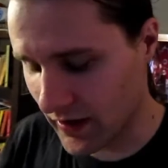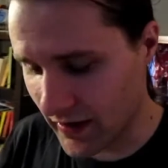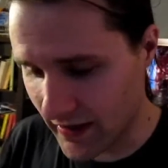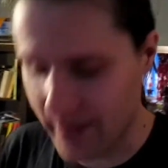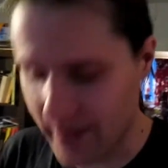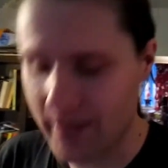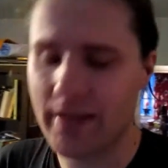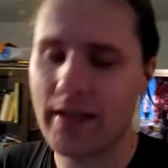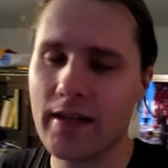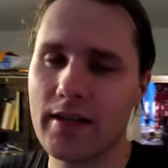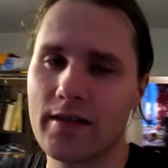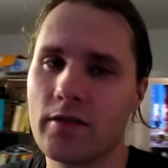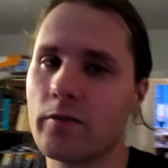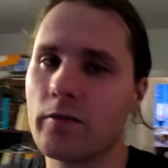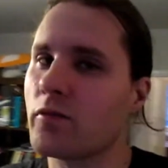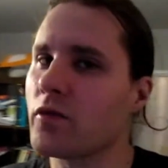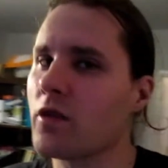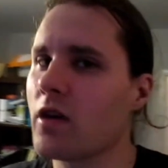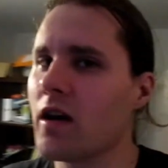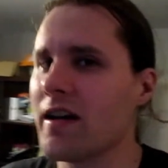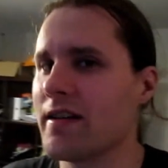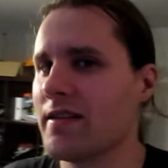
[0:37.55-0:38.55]
let's say
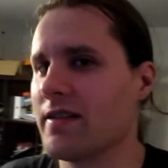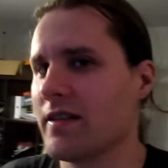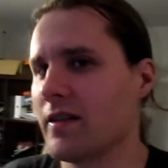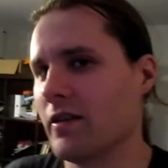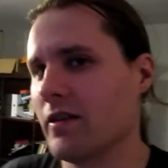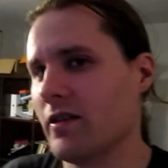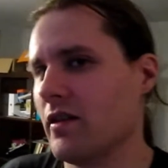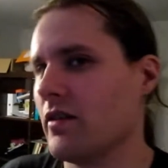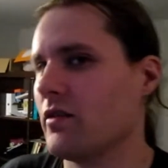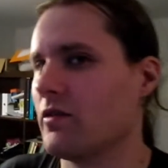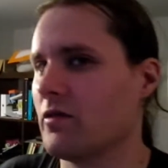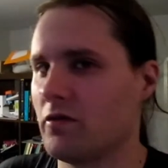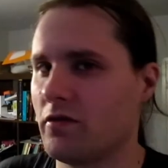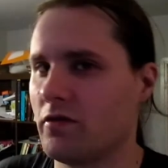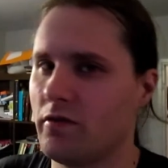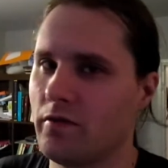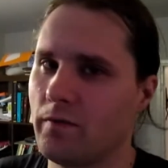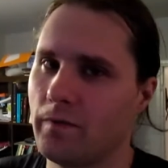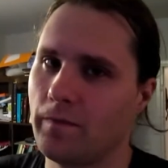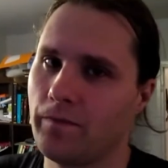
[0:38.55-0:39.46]
surprising news.